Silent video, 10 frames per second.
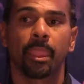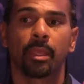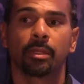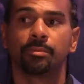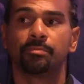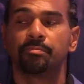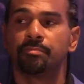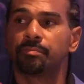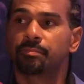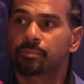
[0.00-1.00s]
Dereck,
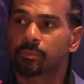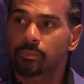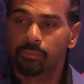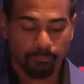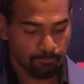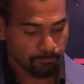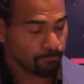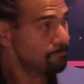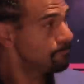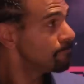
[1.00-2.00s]
just to go back to a
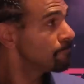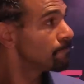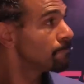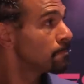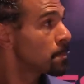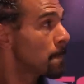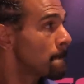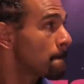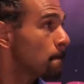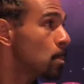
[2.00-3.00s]
question a
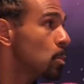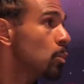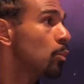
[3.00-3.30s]
while back,